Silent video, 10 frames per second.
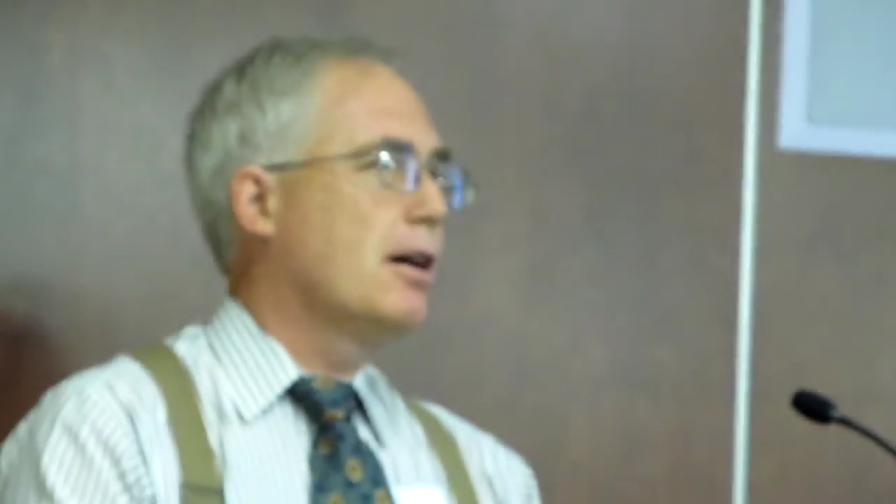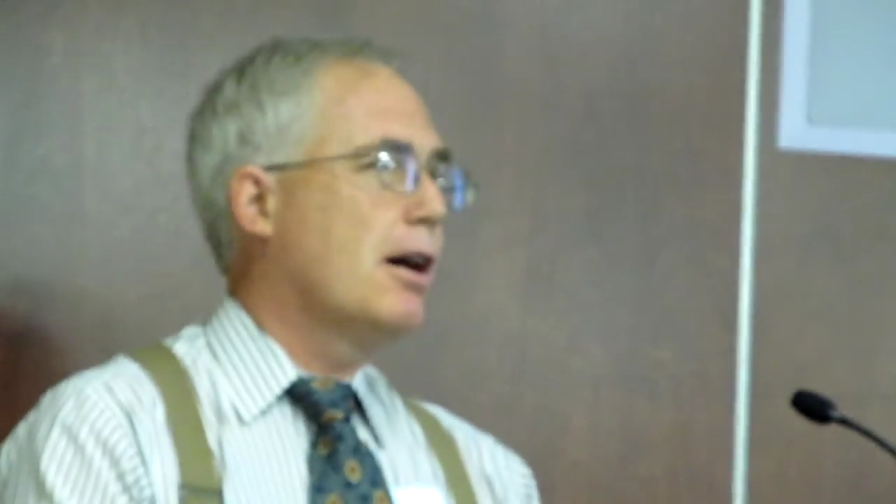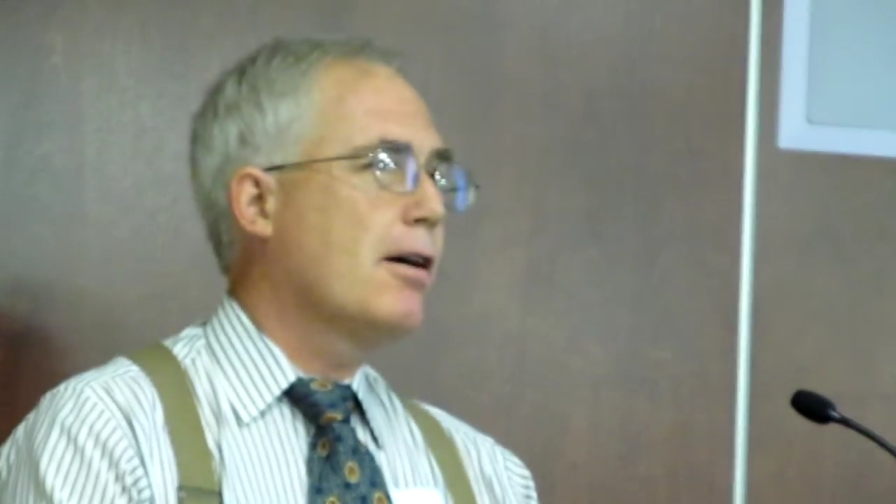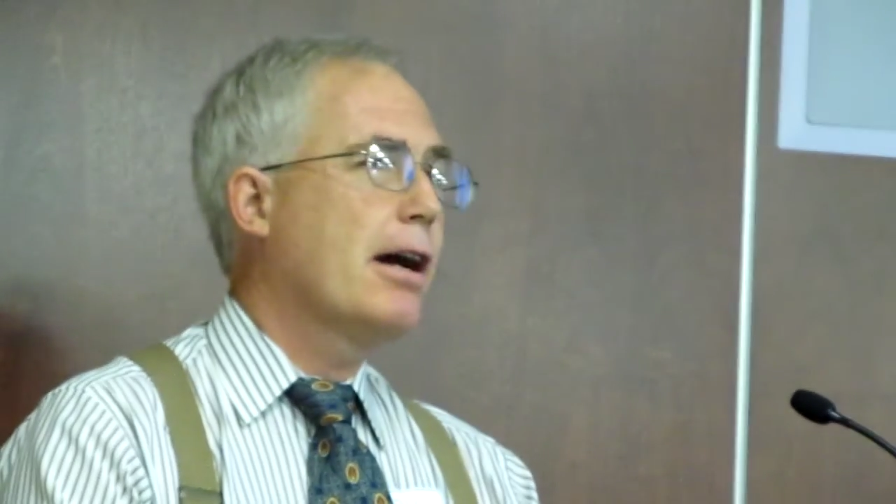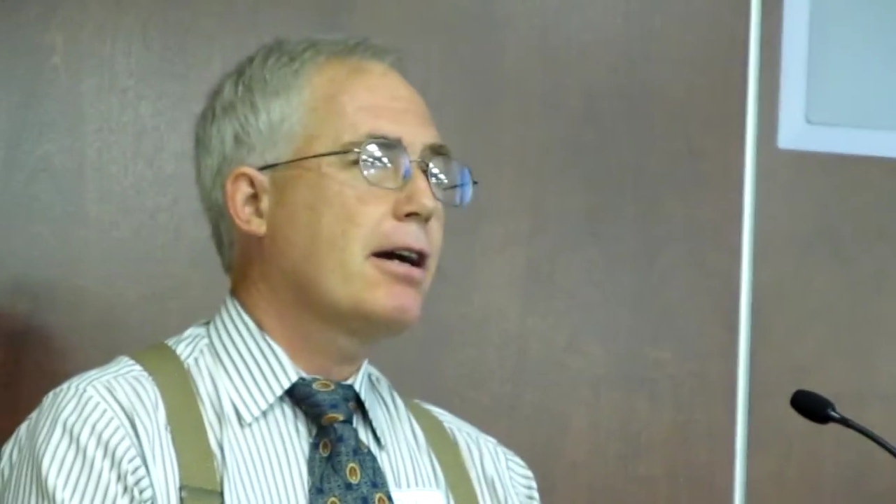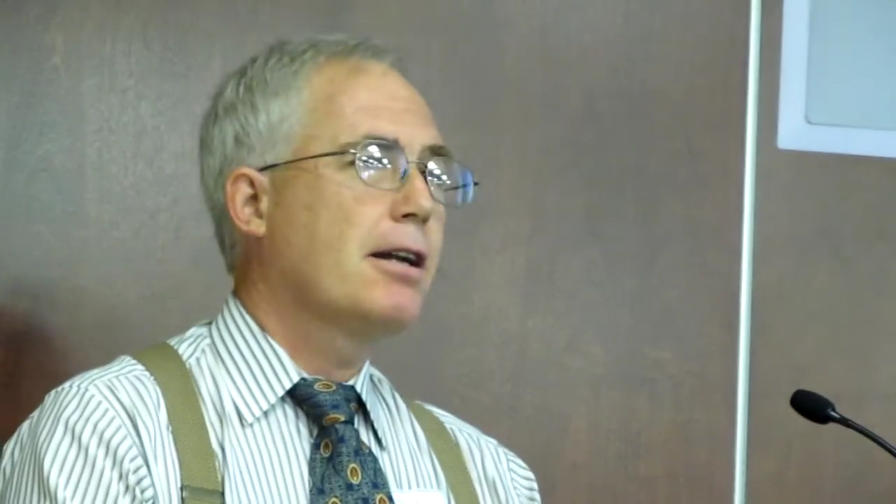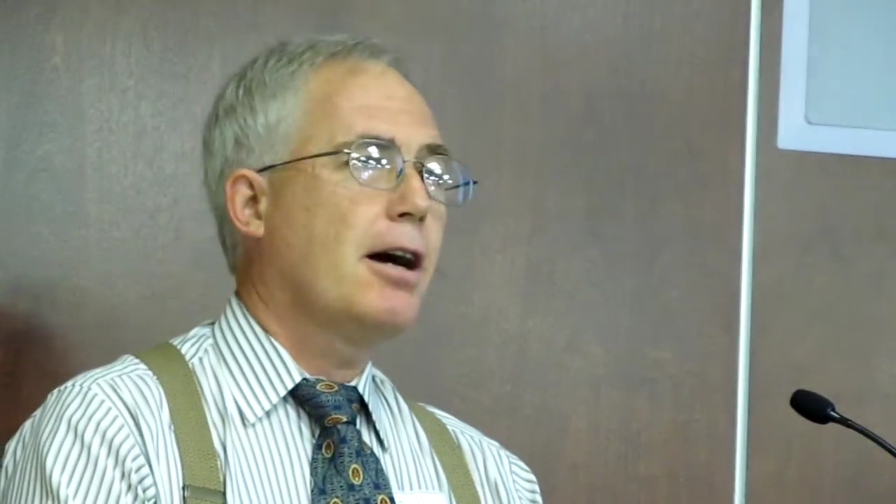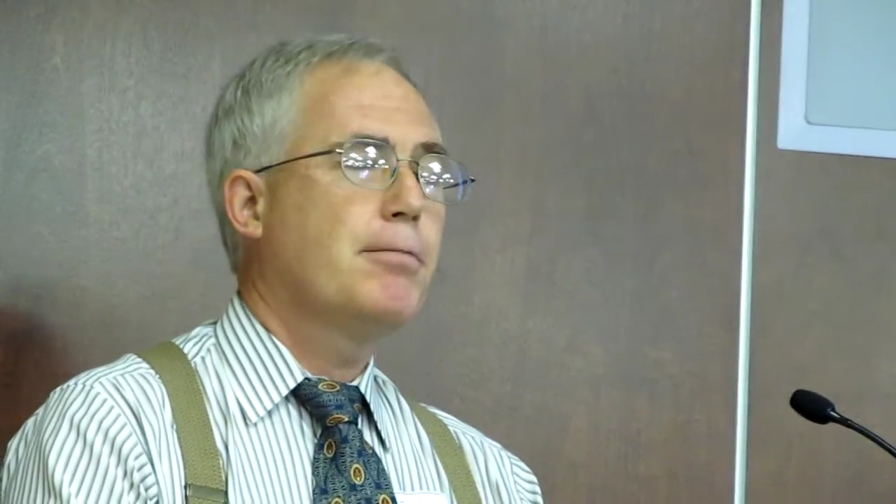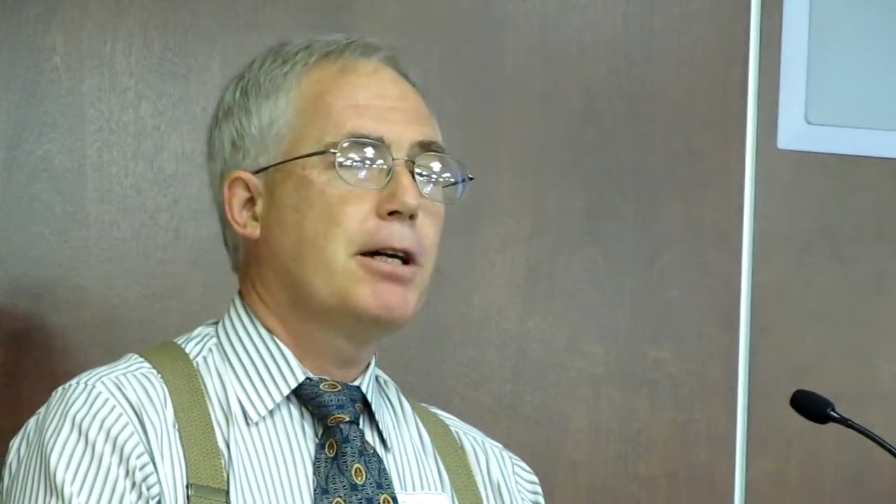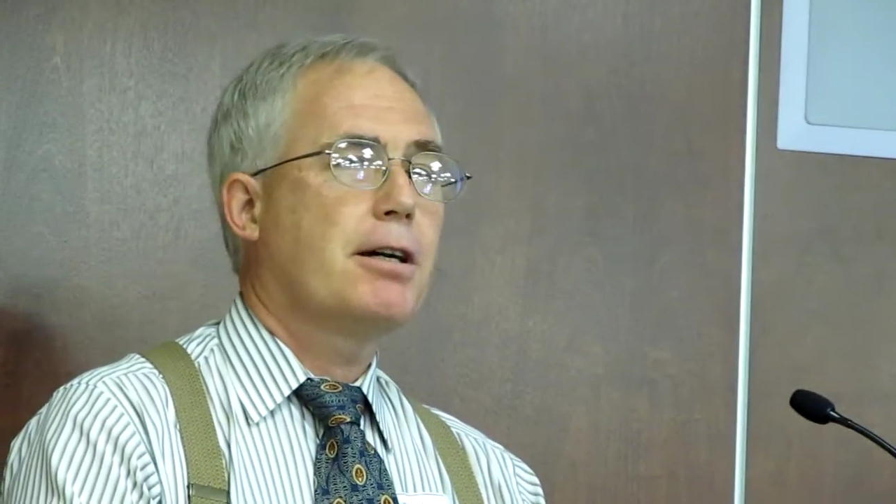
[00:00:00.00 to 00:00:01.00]
Our
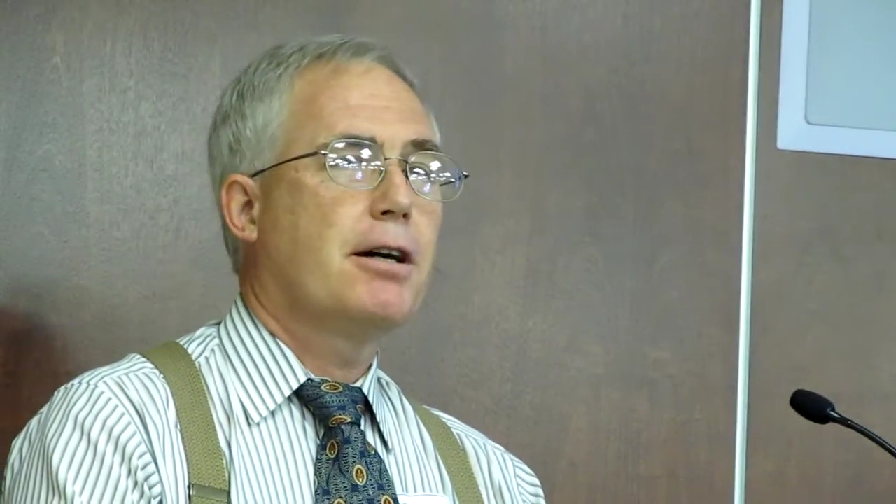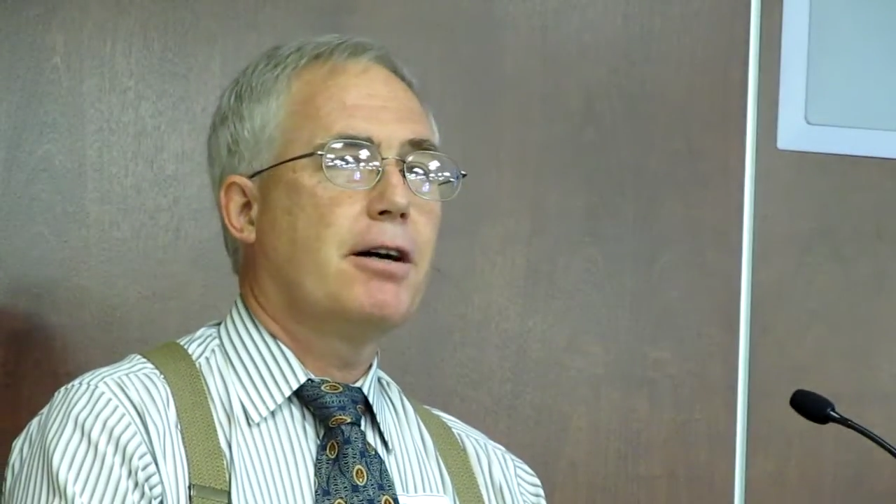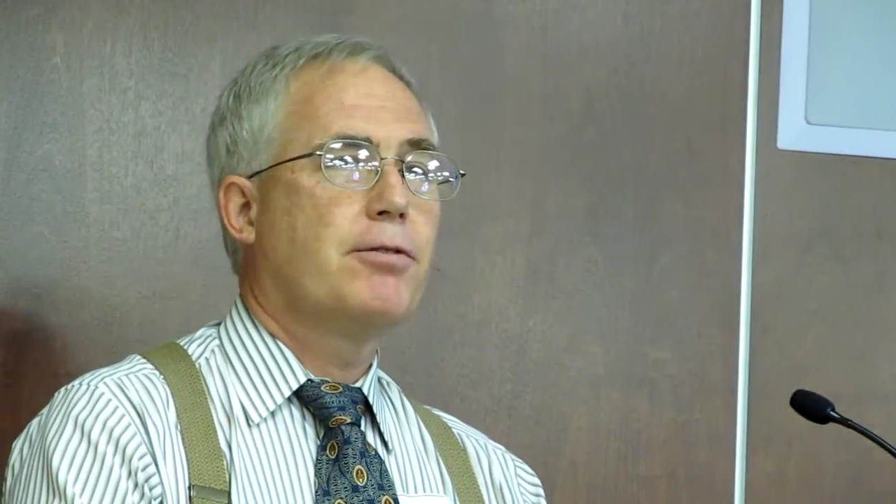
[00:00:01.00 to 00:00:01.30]
economic uh,